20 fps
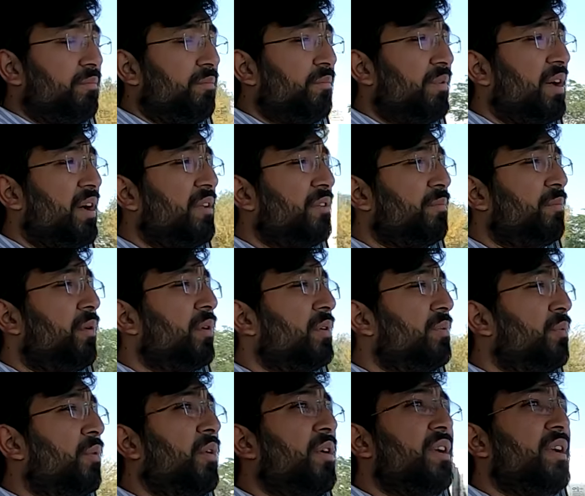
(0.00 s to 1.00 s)
blind spot
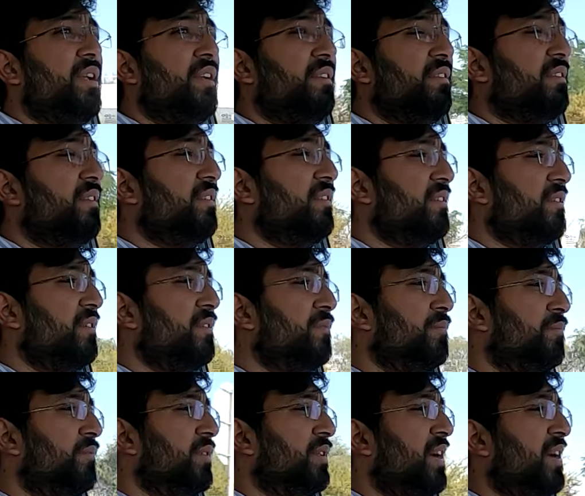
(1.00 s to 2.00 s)
warning
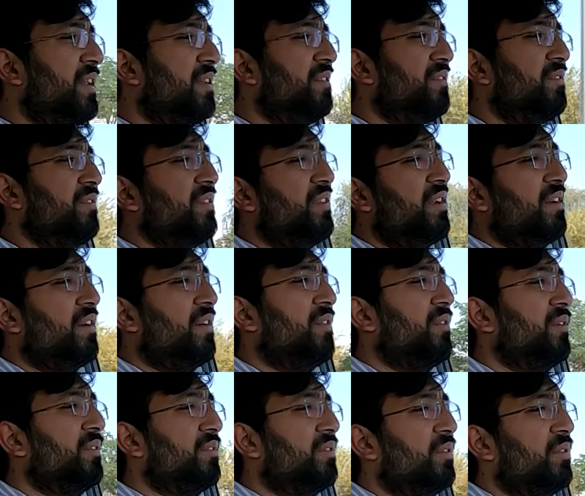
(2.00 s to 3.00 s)
system, and there are
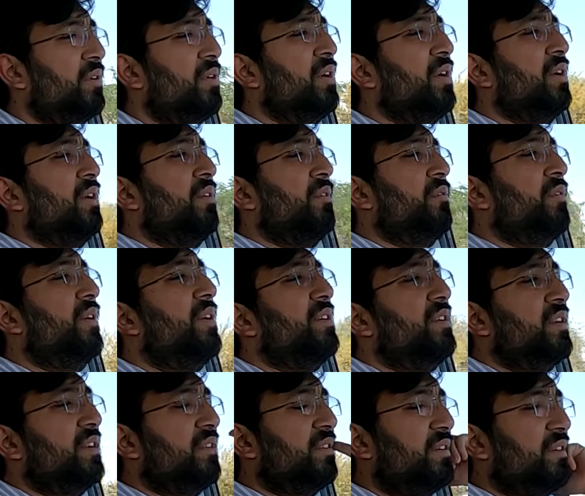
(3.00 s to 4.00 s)
also
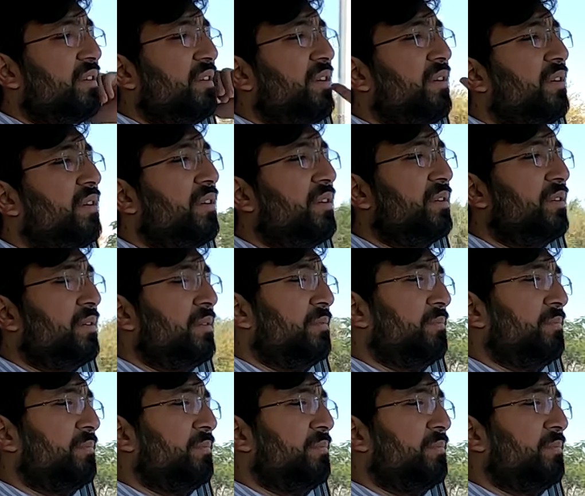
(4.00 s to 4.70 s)
front and the rear